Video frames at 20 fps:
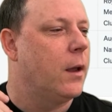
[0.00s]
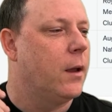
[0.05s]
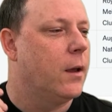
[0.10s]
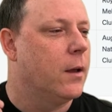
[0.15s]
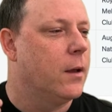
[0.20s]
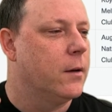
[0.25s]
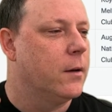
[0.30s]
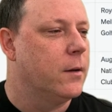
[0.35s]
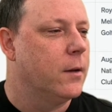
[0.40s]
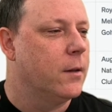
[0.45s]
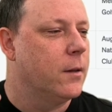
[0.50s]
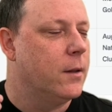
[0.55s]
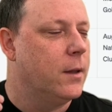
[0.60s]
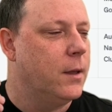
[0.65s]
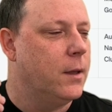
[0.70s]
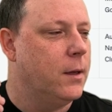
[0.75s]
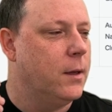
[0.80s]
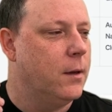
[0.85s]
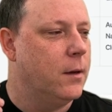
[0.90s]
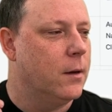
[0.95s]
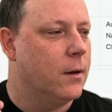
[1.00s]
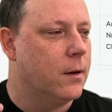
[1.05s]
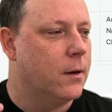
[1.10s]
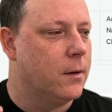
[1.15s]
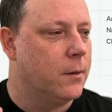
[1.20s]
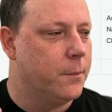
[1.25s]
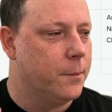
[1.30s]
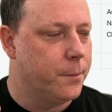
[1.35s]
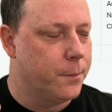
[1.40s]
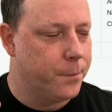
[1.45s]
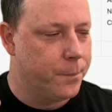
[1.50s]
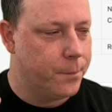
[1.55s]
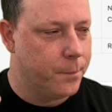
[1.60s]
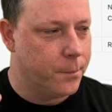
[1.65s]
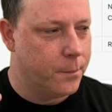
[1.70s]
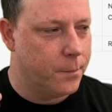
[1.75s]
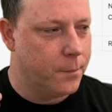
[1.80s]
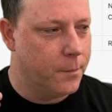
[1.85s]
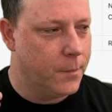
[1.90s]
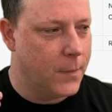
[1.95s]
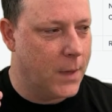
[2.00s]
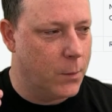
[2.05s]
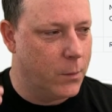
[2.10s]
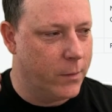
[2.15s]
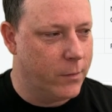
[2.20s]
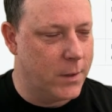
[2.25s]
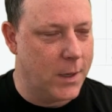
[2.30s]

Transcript: And then